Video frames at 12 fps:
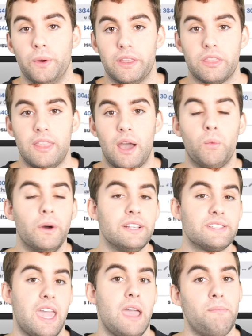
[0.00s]
with. Now, what
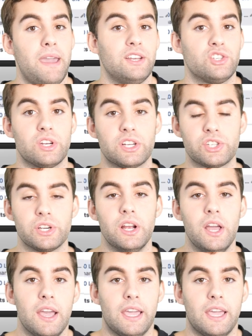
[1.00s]
is campaign structure?